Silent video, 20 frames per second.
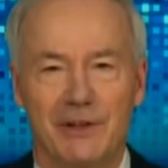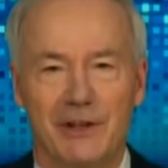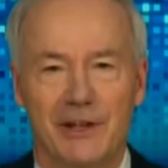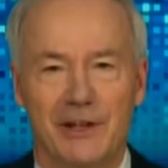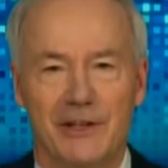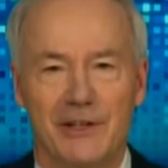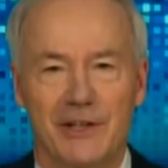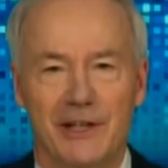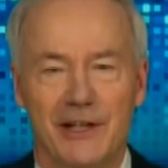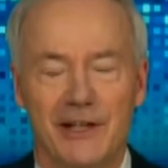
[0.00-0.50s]
have
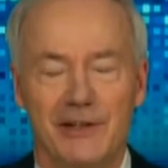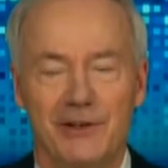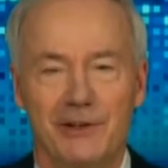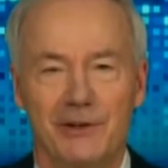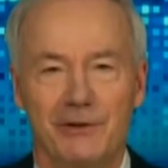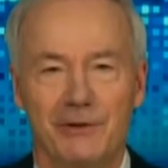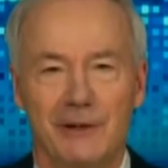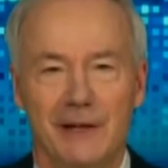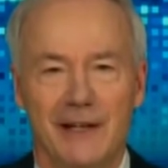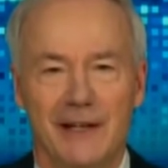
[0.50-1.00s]
to
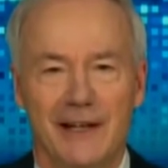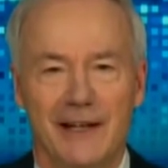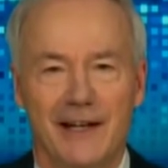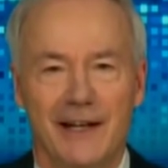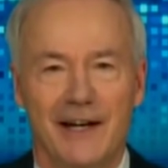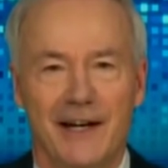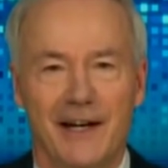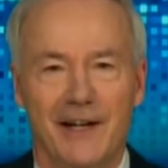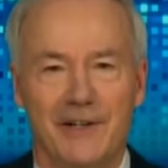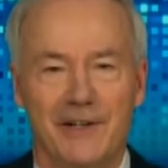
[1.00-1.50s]
continue
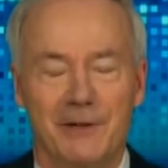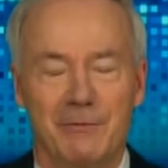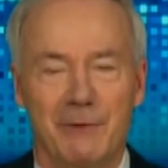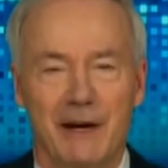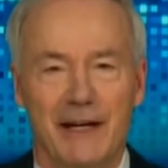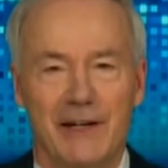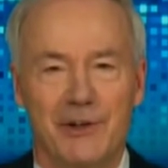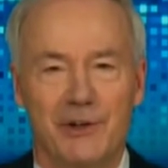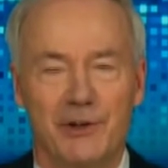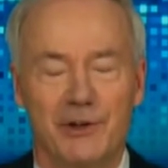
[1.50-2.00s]

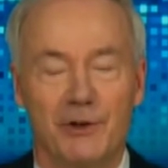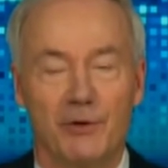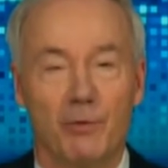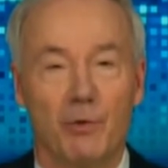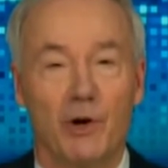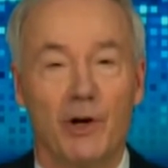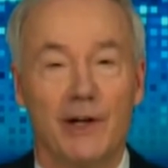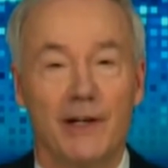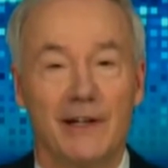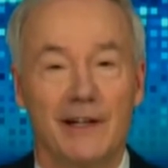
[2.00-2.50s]
to make
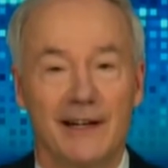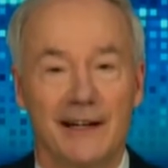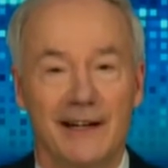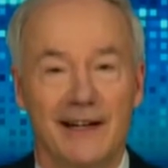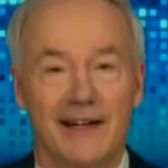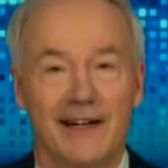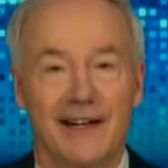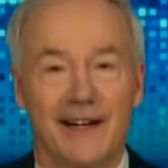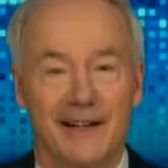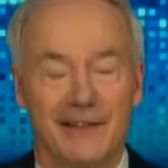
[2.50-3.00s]
sure,
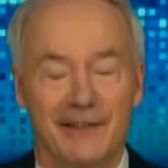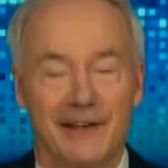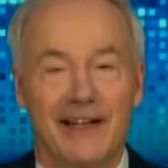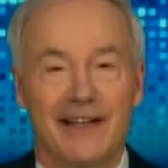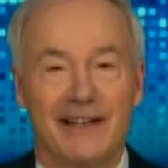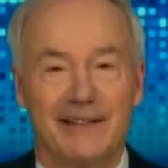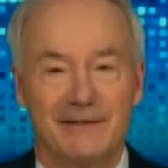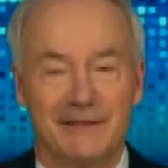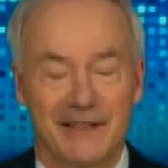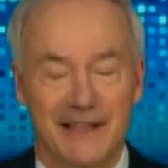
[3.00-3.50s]
one,
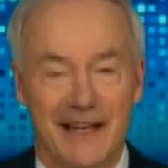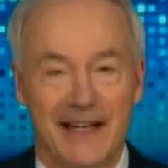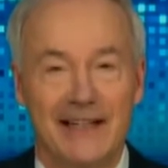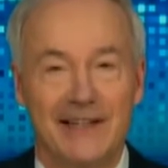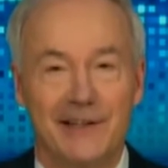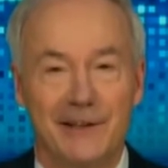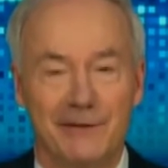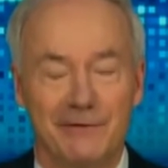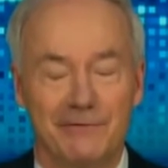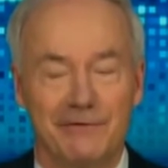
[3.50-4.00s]
they
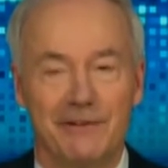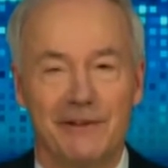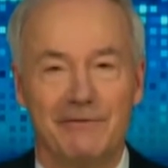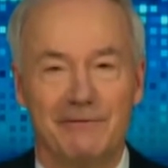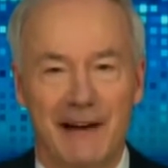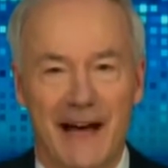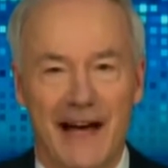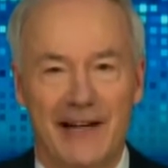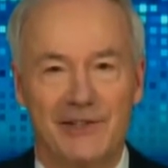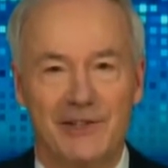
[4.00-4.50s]
take the
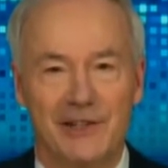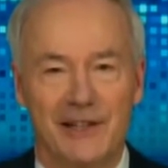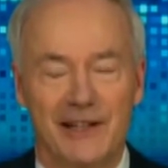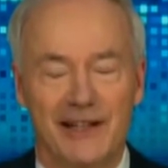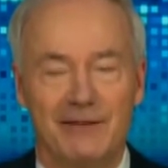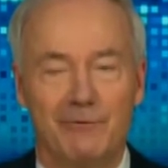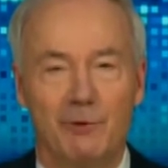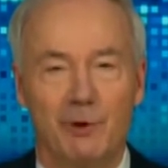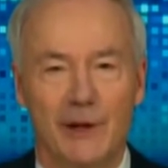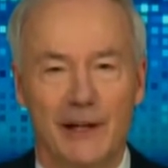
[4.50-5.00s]

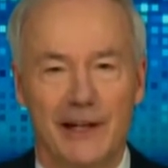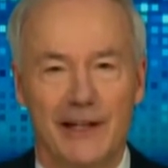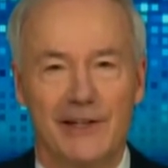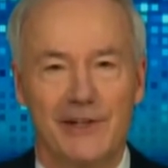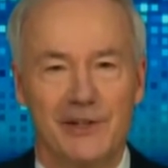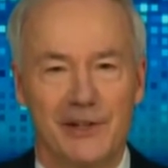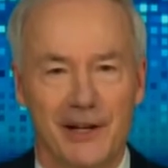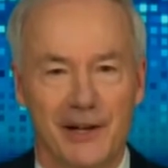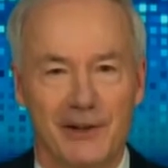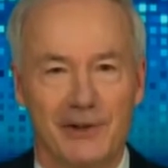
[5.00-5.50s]
vaccine when
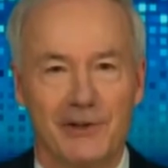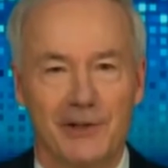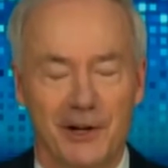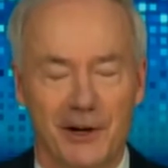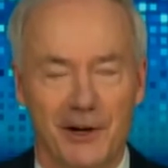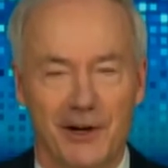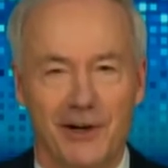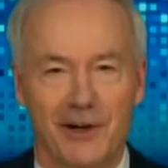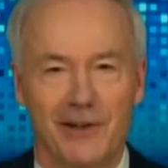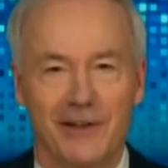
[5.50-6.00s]
it is their
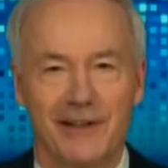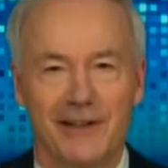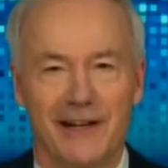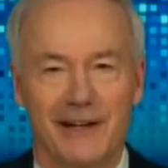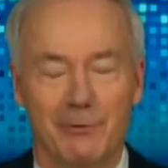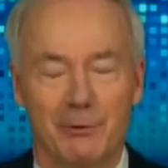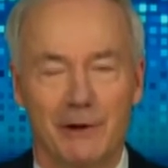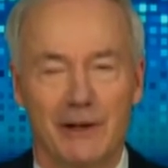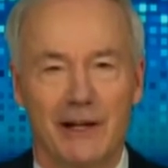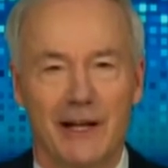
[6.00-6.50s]

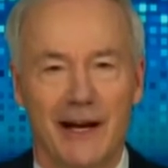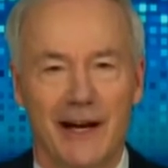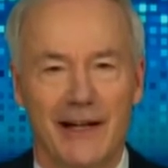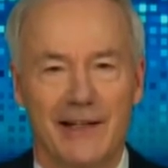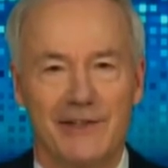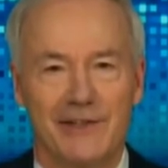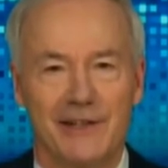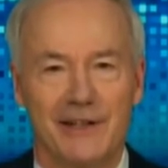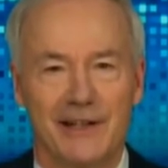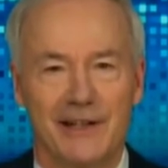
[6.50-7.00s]
turn and
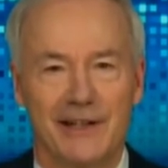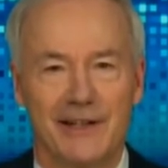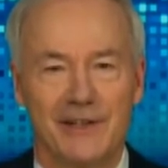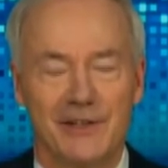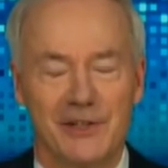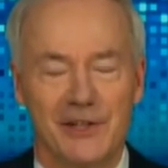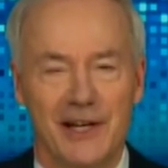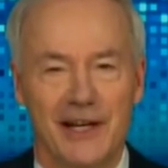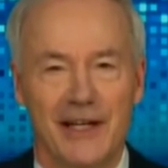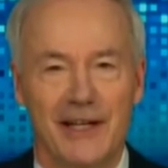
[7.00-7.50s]
realize that
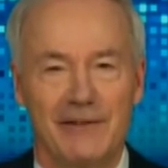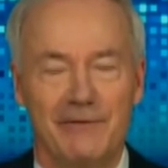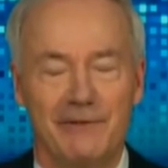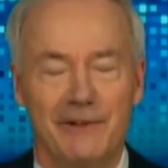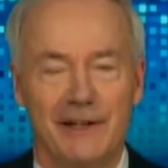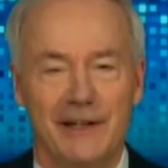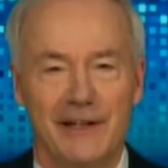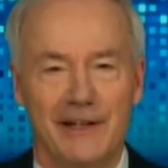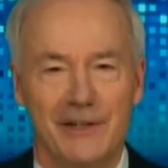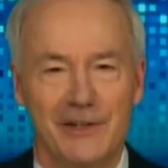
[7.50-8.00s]
it is
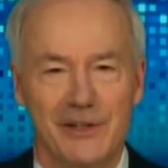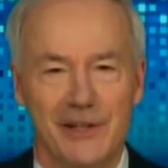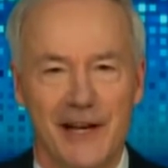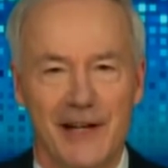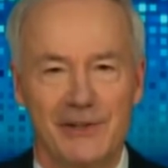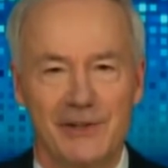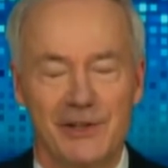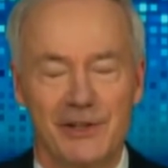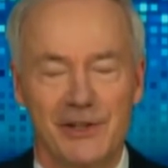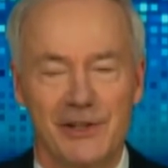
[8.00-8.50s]
safe and it
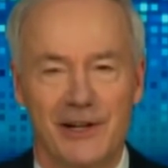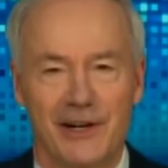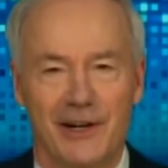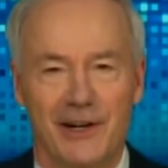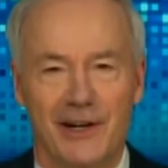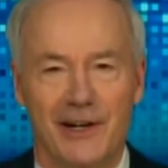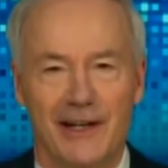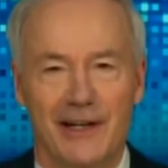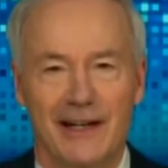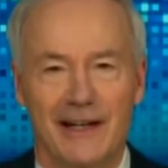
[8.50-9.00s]
is
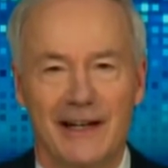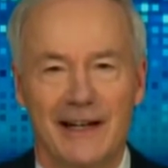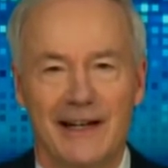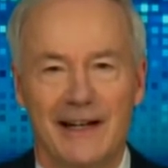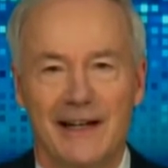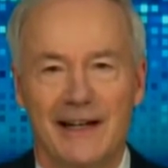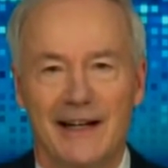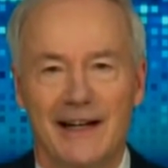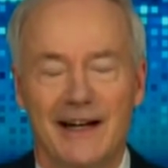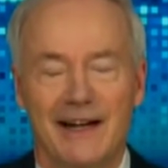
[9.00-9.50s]
necessary.